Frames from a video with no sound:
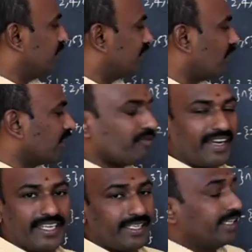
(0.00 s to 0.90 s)
we got
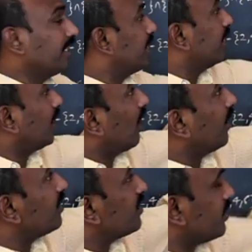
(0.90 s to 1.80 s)
5.
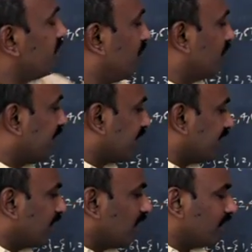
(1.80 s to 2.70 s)
RHS, if you take
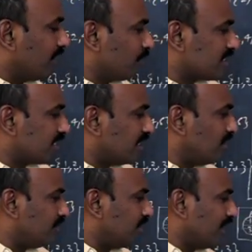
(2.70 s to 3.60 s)
n of A plus n
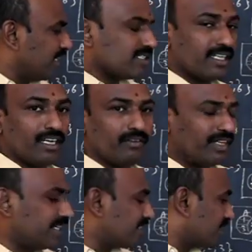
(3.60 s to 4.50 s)
of B minus n of
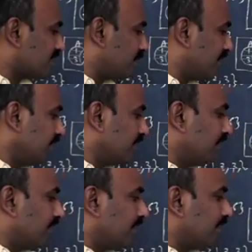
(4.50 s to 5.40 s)
A intersection B,
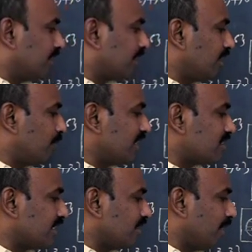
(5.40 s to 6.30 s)
3
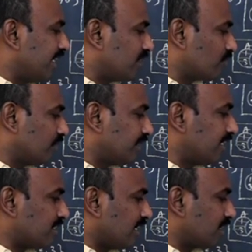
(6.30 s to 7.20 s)
plus 3 minus 1,
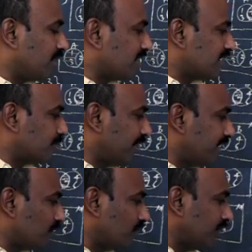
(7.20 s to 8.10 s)
that is nothing but 6
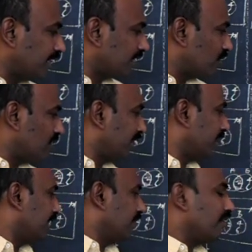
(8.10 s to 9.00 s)
minus 1, that equal to
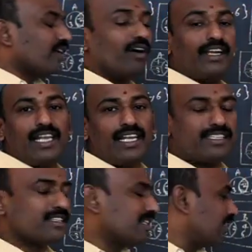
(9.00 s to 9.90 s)
5. We got
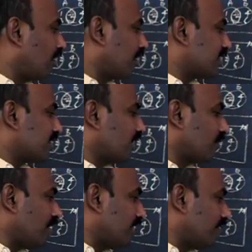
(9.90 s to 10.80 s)
LHS and RHS
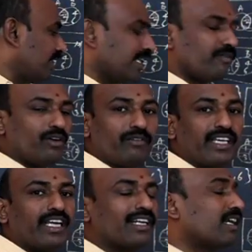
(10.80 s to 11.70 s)
are 5, 5, therefore
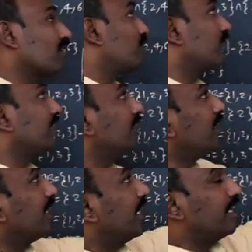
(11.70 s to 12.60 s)
we can conclude that
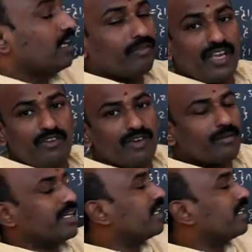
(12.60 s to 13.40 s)
n of A union B